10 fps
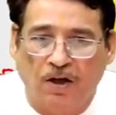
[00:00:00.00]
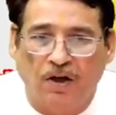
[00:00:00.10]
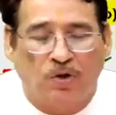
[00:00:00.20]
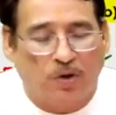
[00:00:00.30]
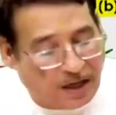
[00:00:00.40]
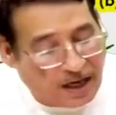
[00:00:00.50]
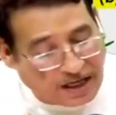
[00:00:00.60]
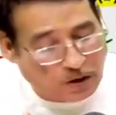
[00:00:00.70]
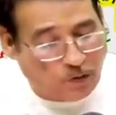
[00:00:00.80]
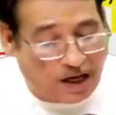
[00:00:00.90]
So that
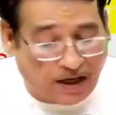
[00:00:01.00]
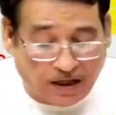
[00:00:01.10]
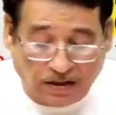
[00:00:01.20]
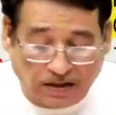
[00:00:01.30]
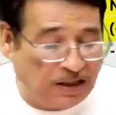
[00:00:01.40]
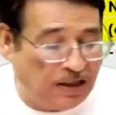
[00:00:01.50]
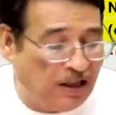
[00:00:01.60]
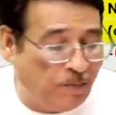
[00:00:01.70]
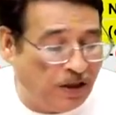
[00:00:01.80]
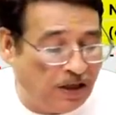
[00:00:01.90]
is why C
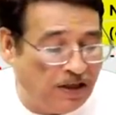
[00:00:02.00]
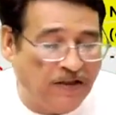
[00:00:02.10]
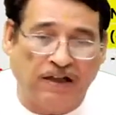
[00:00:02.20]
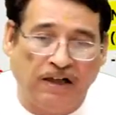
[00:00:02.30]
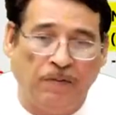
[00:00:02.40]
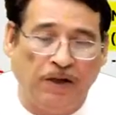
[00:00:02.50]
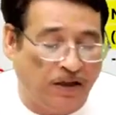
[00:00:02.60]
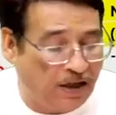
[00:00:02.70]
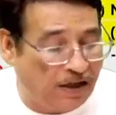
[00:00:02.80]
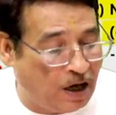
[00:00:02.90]
Limited is
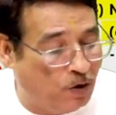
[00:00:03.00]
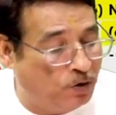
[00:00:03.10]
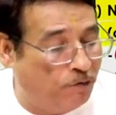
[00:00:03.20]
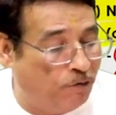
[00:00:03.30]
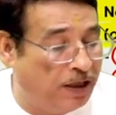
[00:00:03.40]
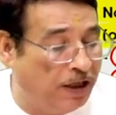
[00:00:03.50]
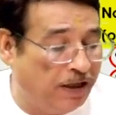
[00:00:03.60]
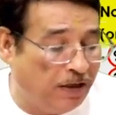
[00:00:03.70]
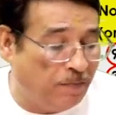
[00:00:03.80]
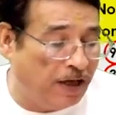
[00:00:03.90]
claiming that out of
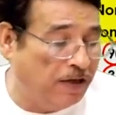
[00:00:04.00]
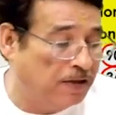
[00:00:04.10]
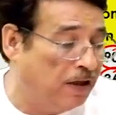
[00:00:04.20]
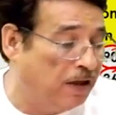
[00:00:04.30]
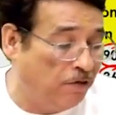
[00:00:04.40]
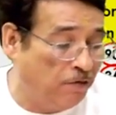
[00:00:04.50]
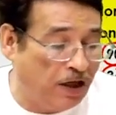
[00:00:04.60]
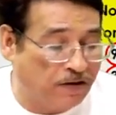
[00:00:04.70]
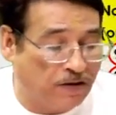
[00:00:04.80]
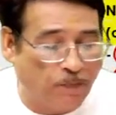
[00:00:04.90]
180 minus 30,
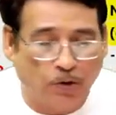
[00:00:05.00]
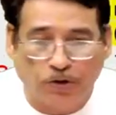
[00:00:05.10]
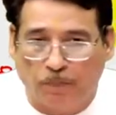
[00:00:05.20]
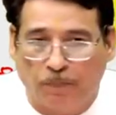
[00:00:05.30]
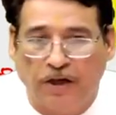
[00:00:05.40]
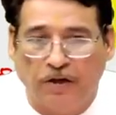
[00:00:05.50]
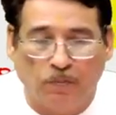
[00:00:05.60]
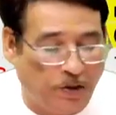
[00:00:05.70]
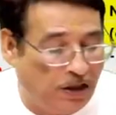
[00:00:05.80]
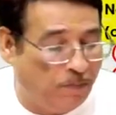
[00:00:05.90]
we are supposed to pay to
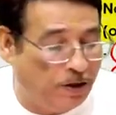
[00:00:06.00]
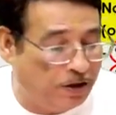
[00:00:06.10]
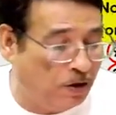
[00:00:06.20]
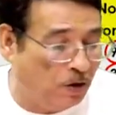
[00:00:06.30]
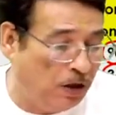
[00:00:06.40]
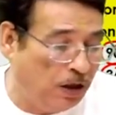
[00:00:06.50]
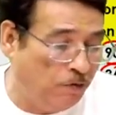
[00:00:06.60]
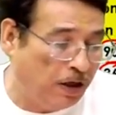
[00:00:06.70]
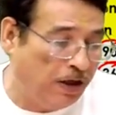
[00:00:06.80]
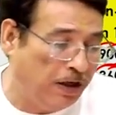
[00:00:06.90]
B Limited only
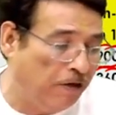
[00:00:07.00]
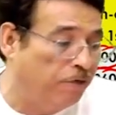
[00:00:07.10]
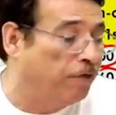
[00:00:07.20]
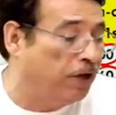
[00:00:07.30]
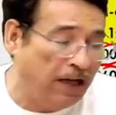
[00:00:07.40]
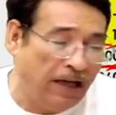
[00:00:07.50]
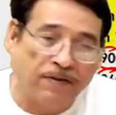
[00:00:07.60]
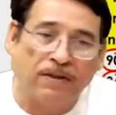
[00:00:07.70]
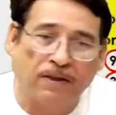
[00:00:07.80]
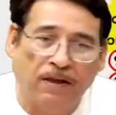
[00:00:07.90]
150
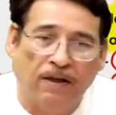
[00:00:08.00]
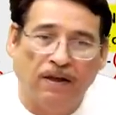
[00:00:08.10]
lakhs.